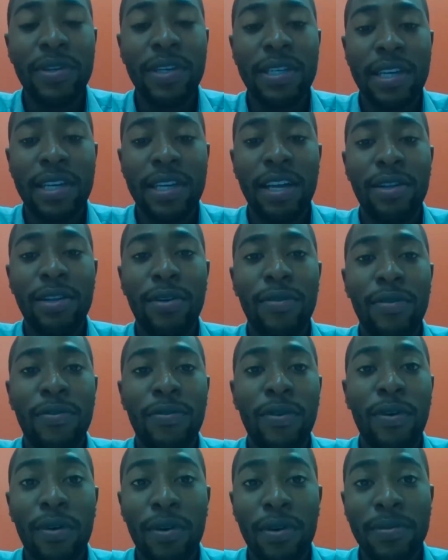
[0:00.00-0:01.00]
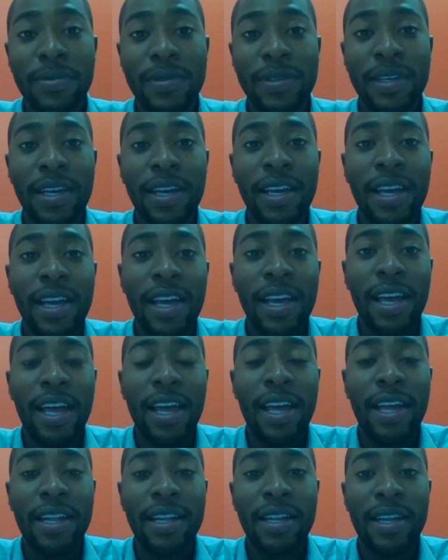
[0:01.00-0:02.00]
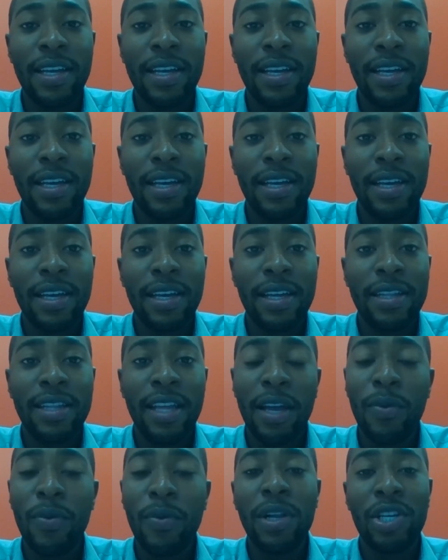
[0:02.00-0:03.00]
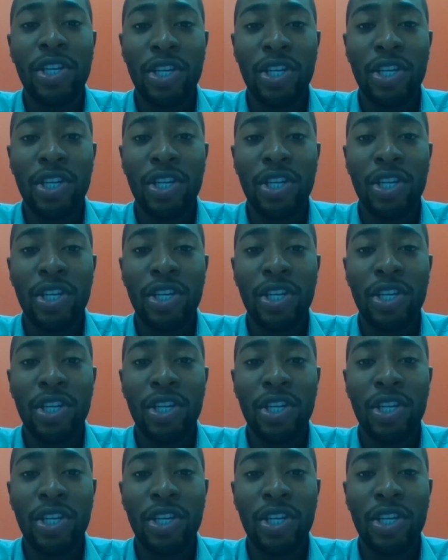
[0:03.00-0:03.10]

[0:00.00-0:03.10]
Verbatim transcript: around these kind of forums and uh,